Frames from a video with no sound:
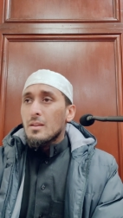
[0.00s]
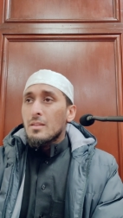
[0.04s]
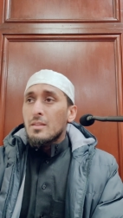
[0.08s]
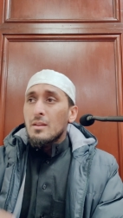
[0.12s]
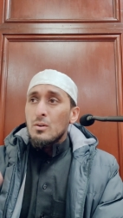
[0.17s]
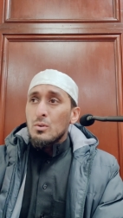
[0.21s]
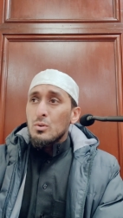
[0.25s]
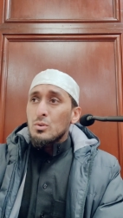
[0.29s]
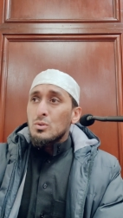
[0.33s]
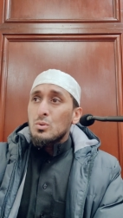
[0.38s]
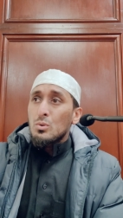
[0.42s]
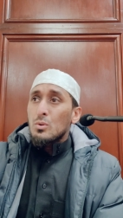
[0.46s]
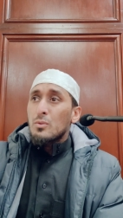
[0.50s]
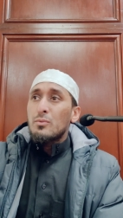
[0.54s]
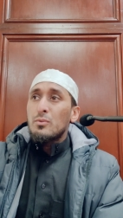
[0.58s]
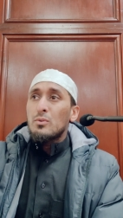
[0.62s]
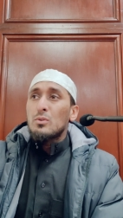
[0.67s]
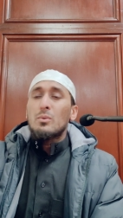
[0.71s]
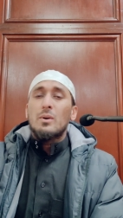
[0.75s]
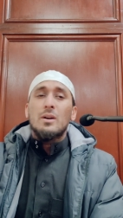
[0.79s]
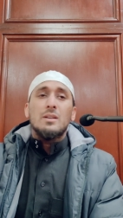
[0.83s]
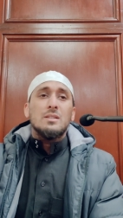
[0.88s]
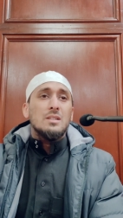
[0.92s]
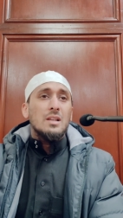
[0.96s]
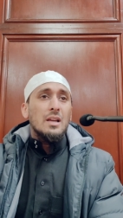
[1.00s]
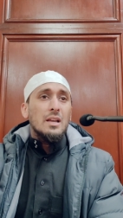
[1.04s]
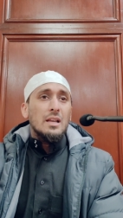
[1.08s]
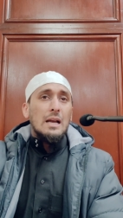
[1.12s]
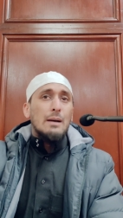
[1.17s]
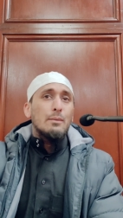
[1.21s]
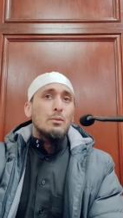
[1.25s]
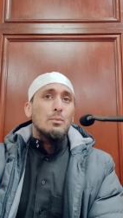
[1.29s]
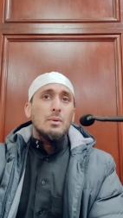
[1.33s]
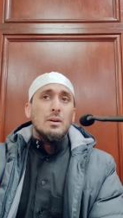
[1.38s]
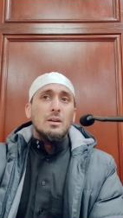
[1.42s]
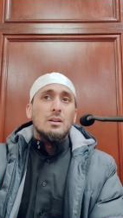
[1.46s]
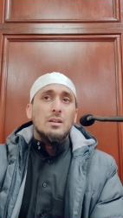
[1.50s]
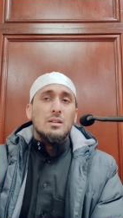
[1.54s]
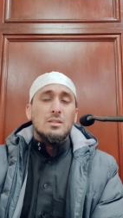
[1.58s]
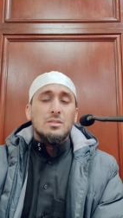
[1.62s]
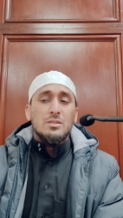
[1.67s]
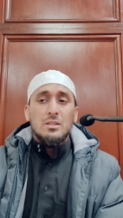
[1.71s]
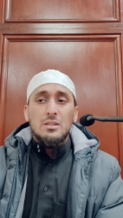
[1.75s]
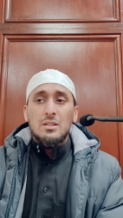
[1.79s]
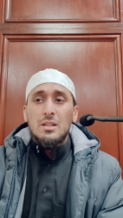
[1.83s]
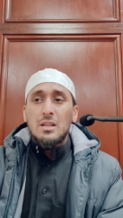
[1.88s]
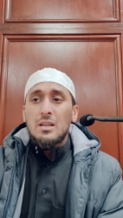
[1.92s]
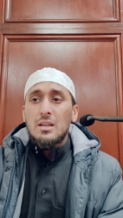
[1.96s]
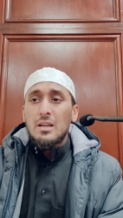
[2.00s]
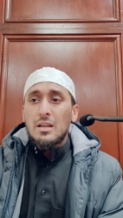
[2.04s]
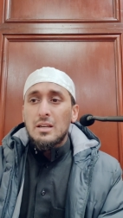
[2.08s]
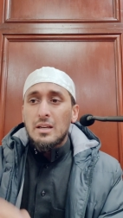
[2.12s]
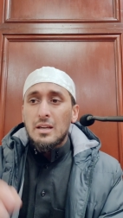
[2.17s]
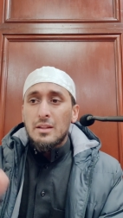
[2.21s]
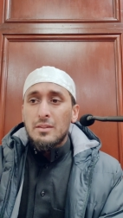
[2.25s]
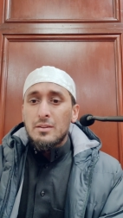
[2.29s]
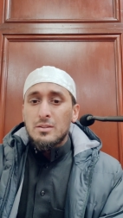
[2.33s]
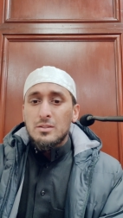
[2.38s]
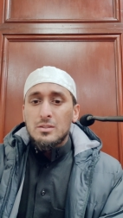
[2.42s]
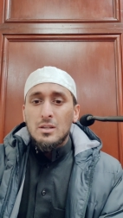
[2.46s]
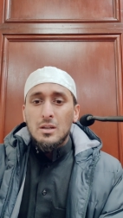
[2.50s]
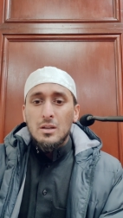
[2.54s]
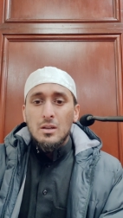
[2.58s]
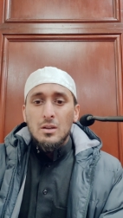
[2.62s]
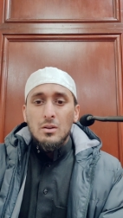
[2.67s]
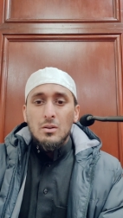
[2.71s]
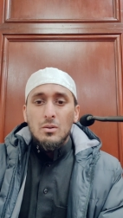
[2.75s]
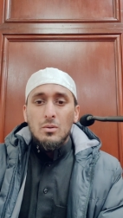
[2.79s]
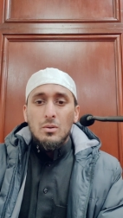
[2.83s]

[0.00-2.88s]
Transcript: those truthful ones like Abu Bakr as-Siddiq and others.